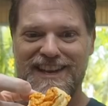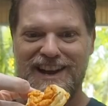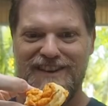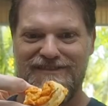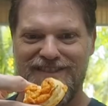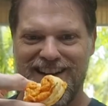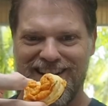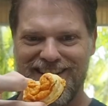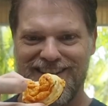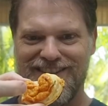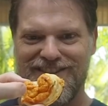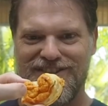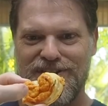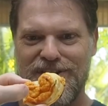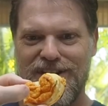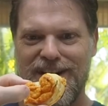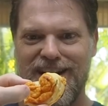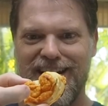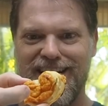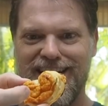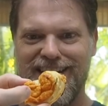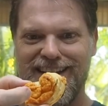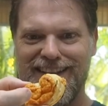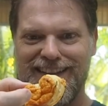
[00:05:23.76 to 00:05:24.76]
Can't wait to
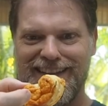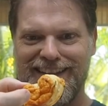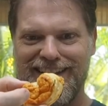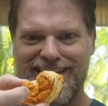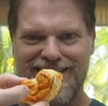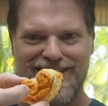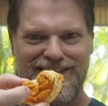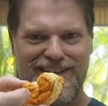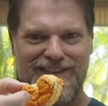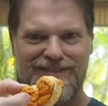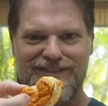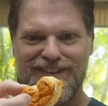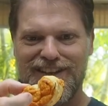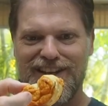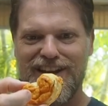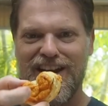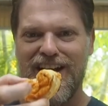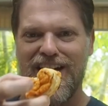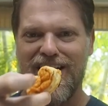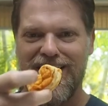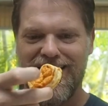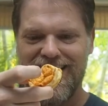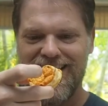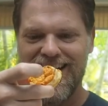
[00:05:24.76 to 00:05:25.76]
try it. Let's give it a
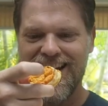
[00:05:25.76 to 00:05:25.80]
go.